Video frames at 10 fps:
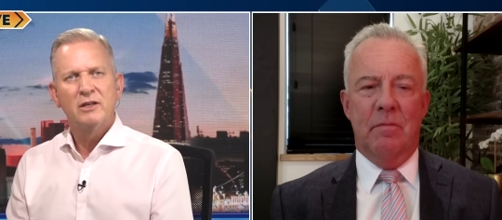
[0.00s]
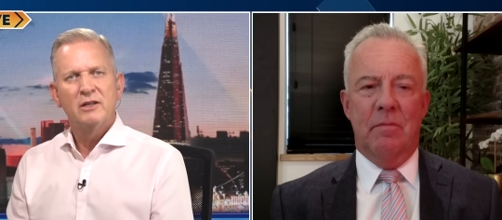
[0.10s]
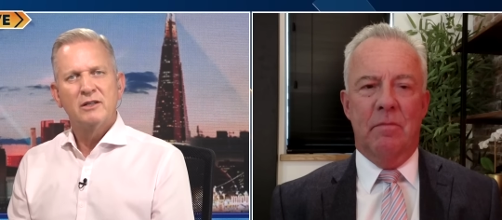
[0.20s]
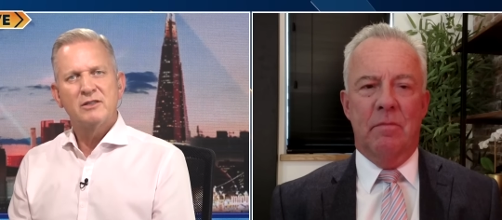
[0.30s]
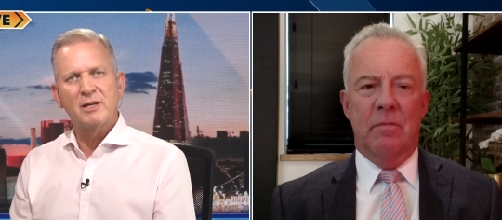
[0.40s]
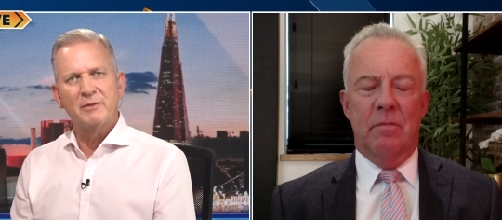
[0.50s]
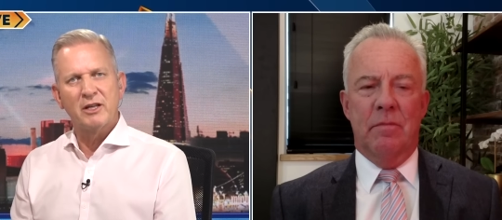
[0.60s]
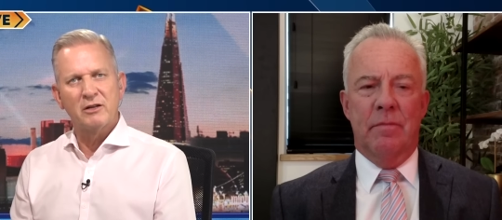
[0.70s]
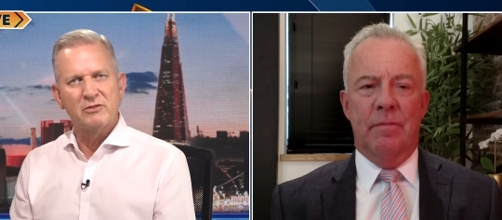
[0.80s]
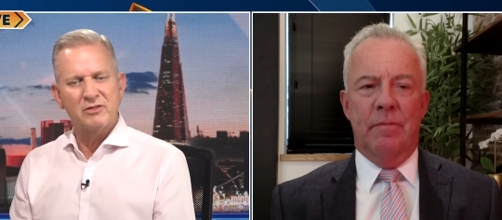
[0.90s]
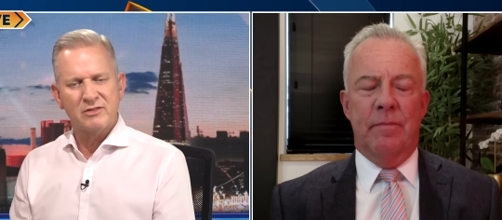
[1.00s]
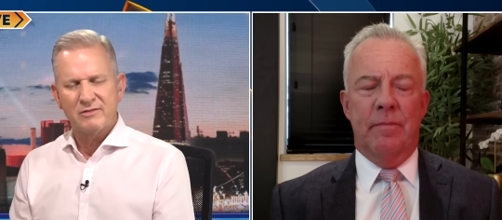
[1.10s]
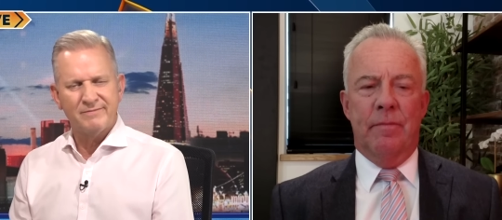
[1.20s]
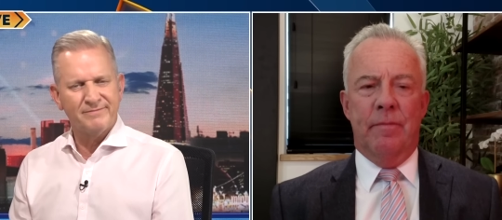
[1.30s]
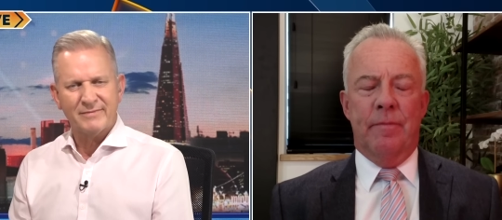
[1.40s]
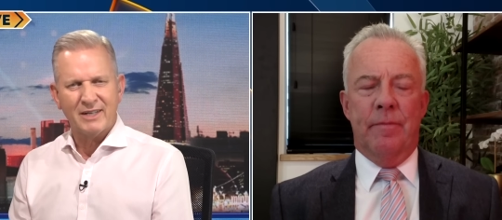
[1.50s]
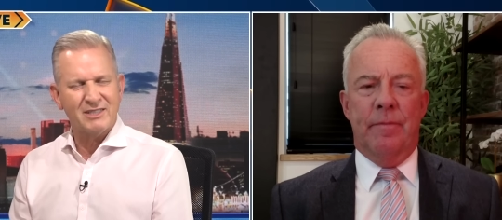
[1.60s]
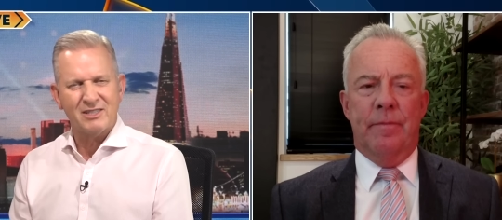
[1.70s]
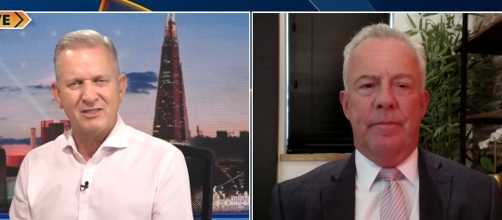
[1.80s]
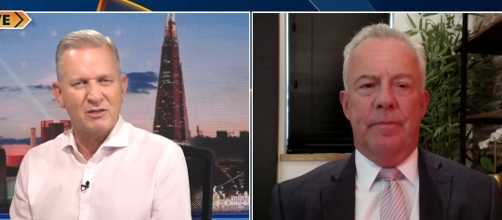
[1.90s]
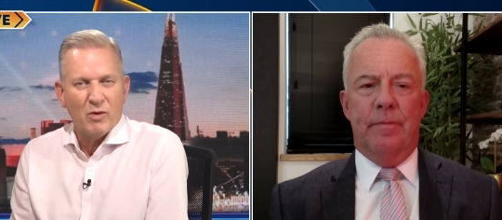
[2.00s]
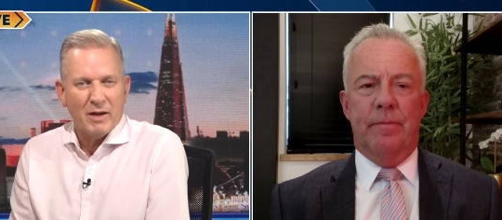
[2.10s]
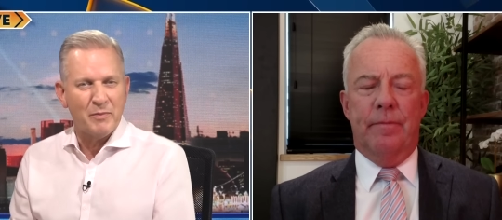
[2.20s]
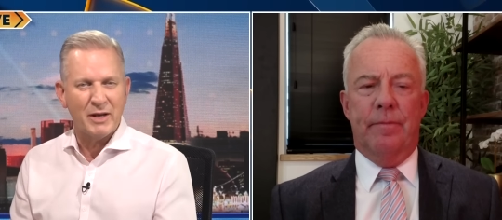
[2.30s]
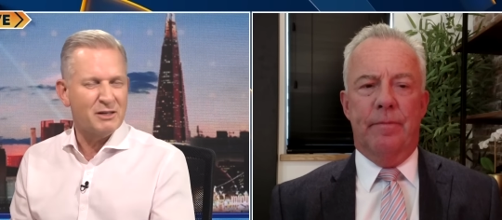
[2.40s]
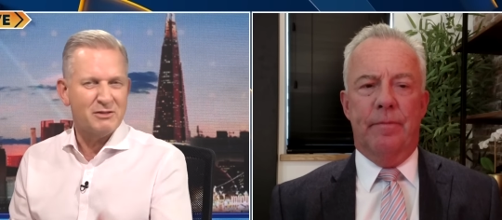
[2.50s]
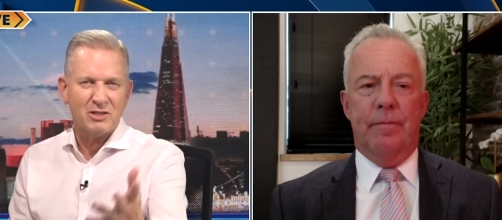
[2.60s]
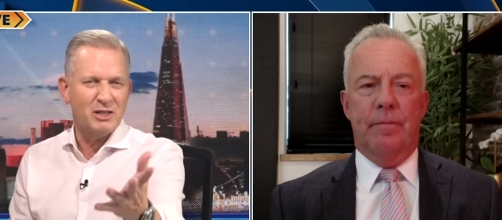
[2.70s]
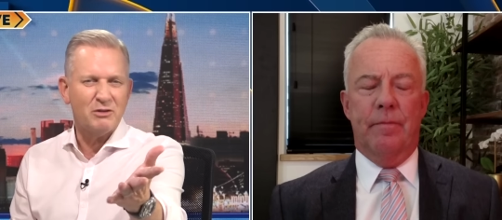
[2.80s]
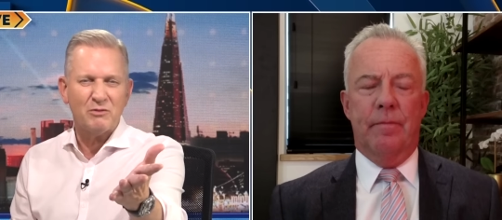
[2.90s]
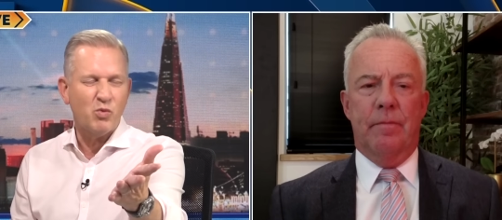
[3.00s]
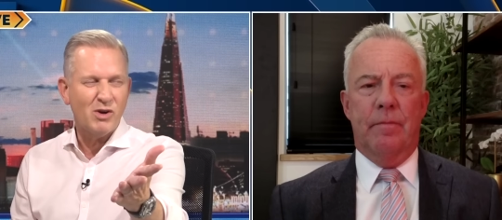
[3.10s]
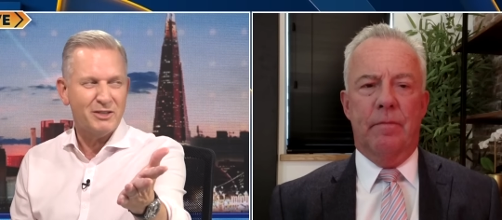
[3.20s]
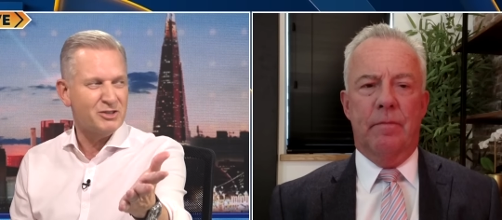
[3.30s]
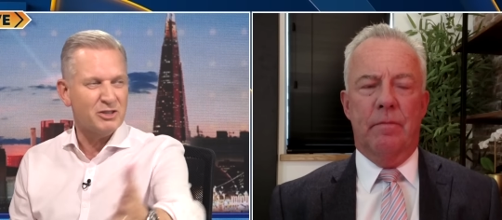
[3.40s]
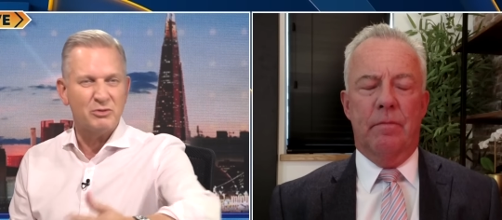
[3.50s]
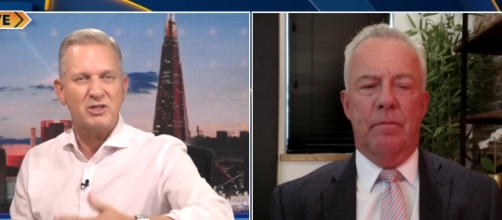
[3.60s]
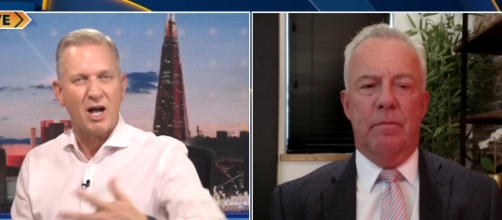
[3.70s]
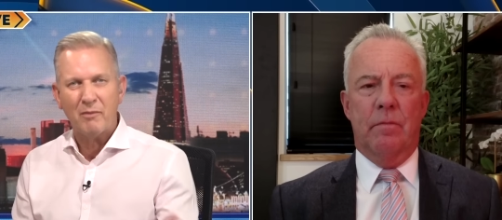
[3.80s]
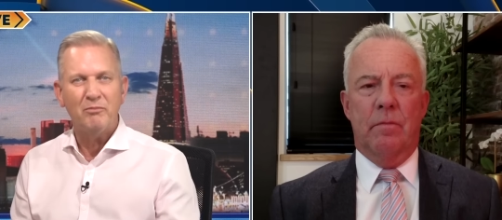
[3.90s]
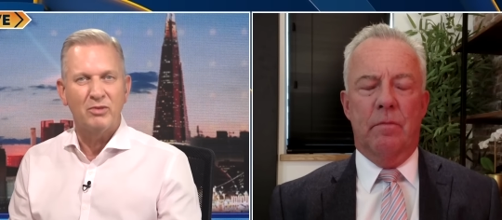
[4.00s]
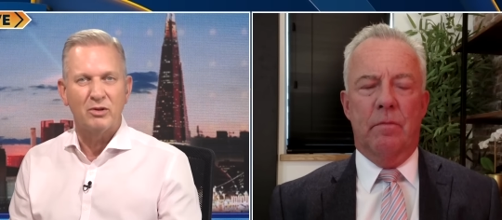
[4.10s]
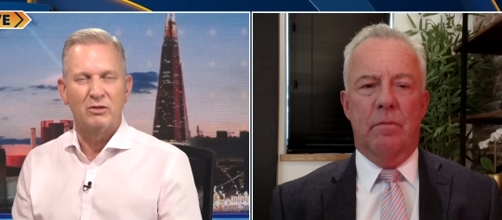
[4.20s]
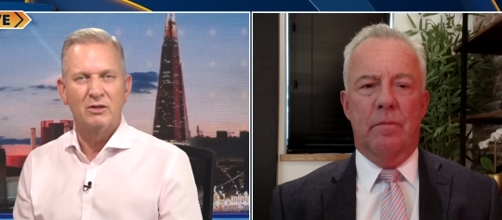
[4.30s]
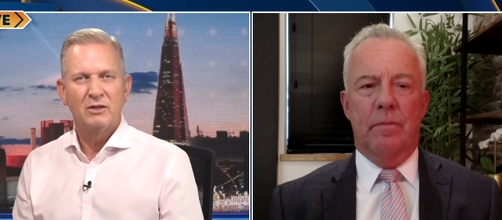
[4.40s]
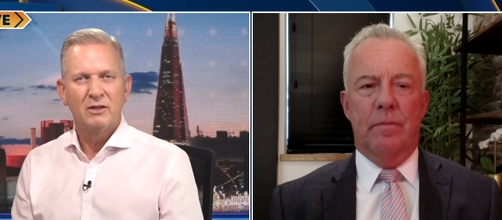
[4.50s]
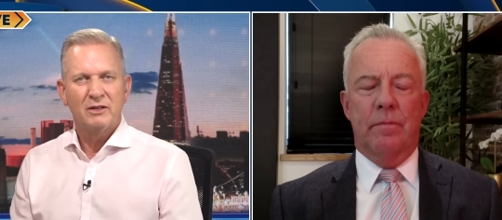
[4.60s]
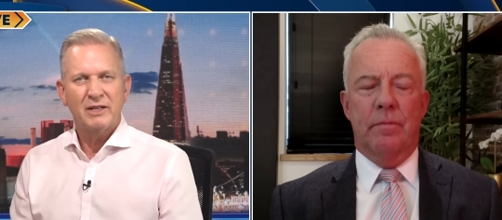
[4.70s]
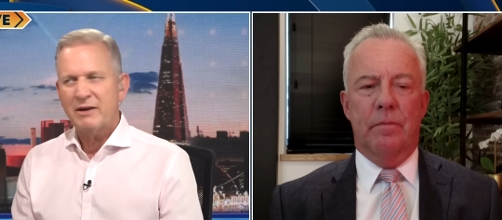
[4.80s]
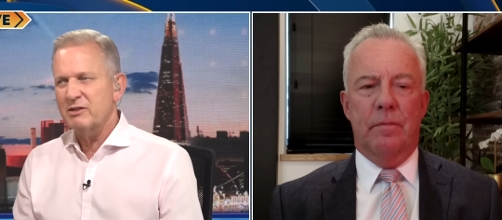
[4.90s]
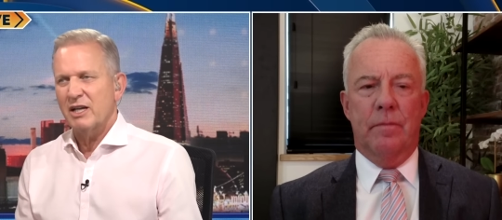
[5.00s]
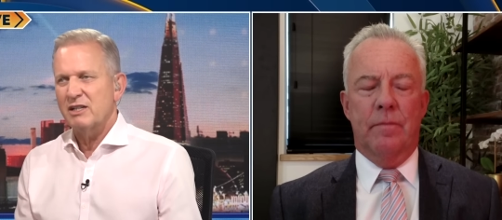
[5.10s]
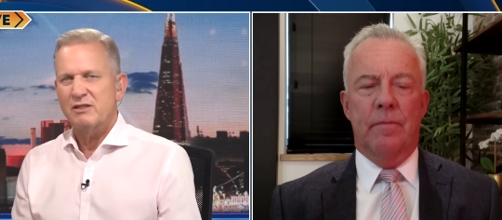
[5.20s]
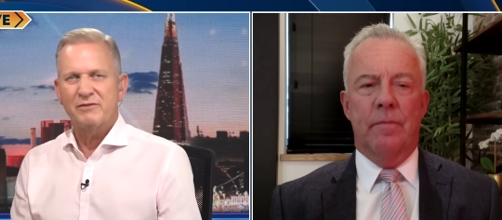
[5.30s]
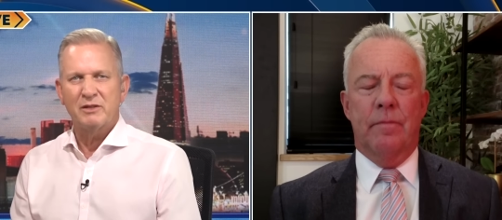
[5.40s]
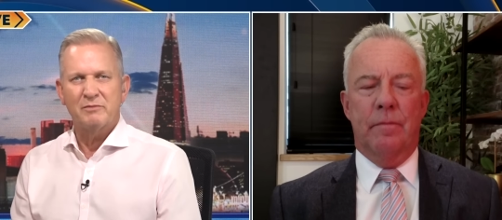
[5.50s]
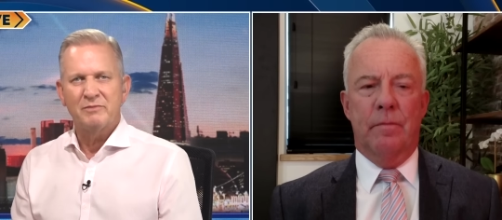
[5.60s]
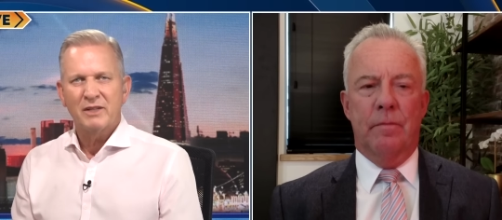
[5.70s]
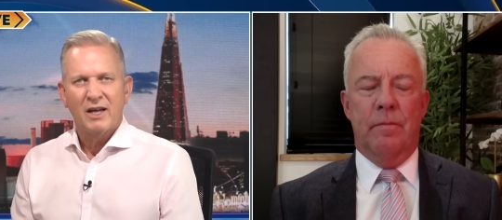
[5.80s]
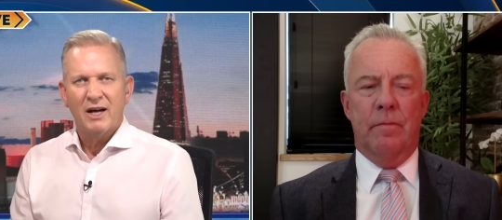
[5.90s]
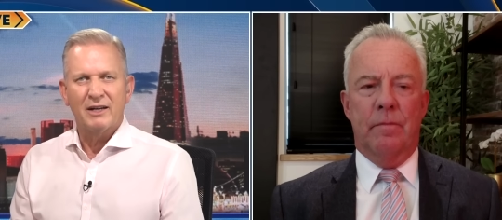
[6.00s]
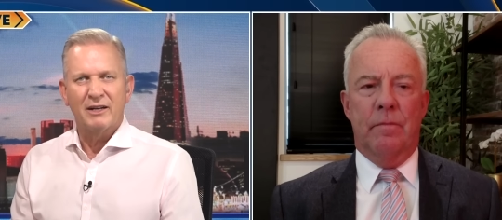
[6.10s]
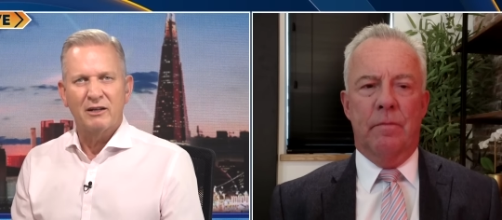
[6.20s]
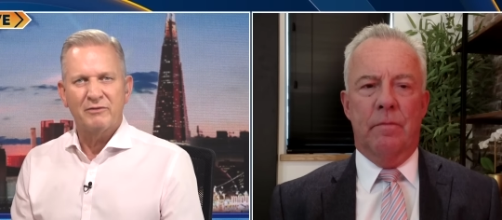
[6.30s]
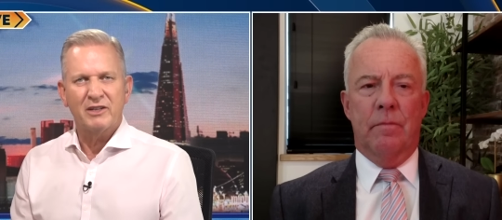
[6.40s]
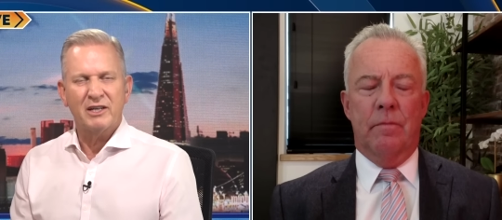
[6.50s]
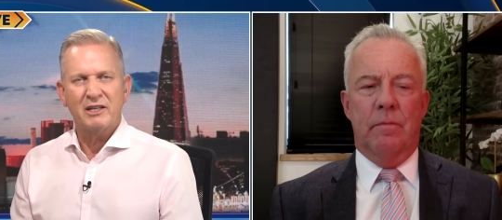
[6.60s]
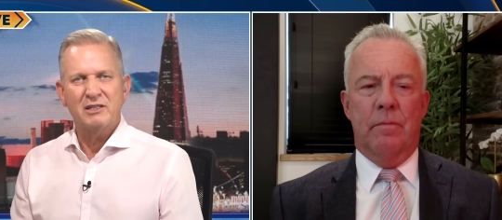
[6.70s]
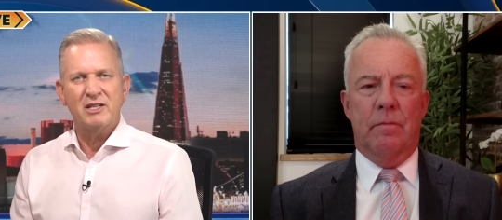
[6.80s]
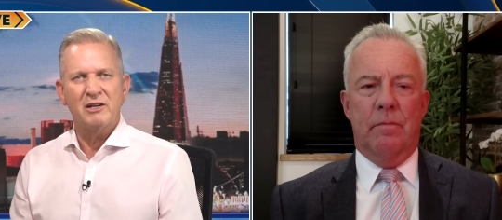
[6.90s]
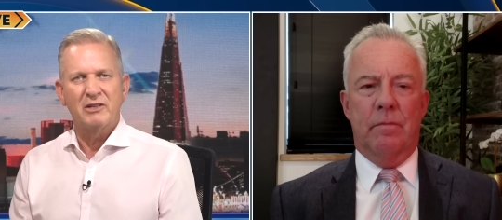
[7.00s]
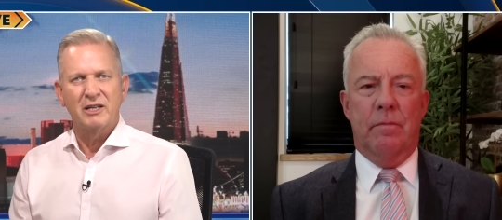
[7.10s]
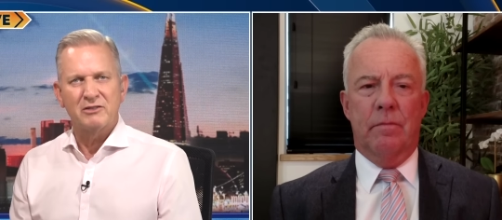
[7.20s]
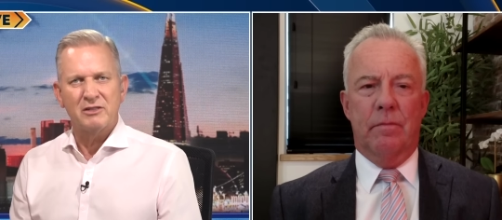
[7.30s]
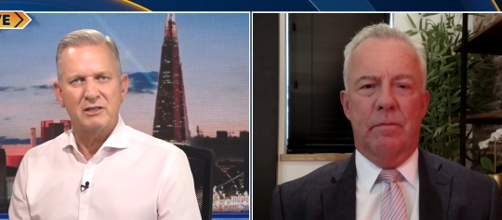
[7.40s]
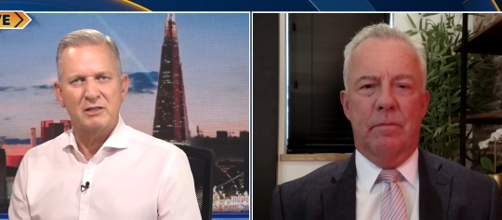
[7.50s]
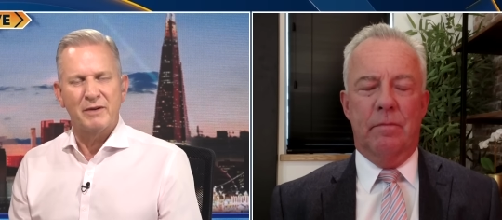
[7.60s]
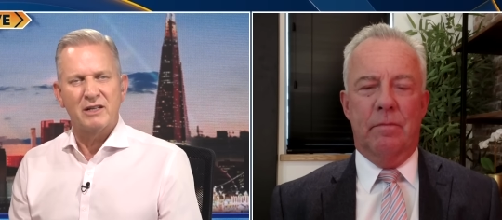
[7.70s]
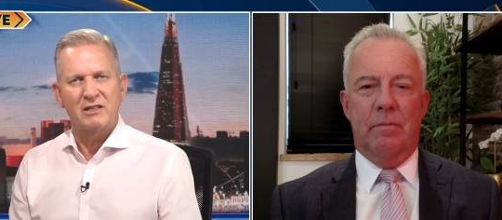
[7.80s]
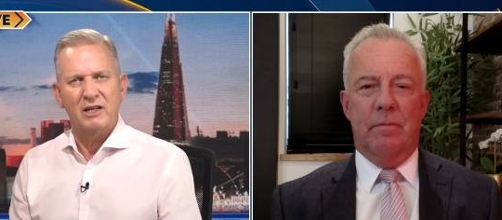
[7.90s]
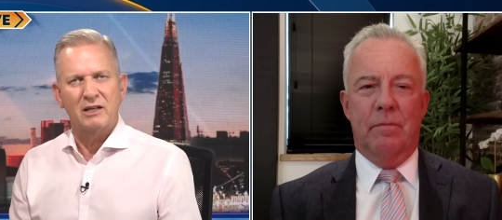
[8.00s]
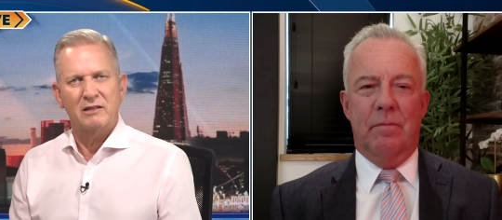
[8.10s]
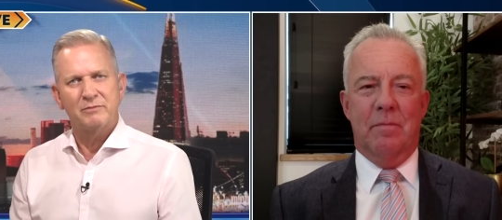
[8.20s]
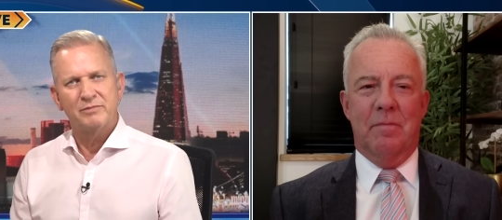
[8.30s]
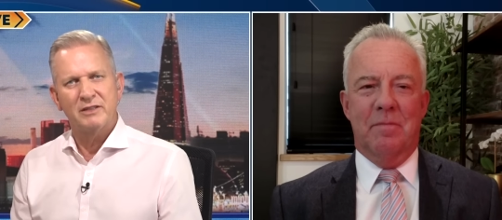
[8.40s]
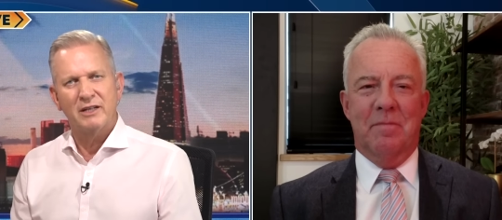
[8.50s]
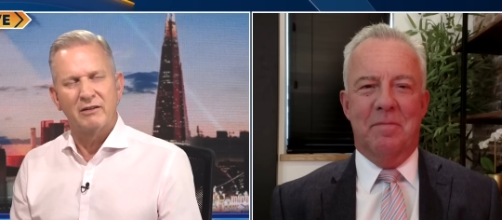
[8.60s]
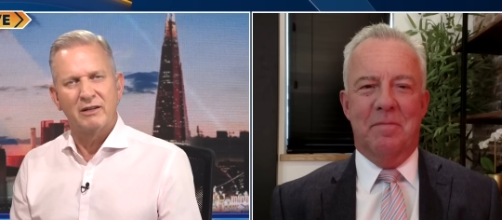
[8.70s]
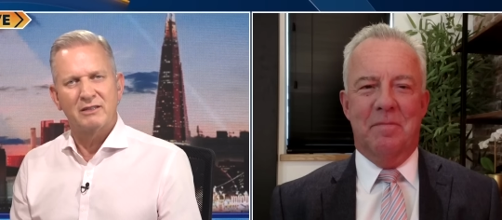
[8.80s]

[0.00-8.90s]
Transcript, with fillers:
Speaker 1: some of those, just the way you, you, words you used, humble. Nowadays, if you, I don't know, if you cut your toenails, you expect to get, you know,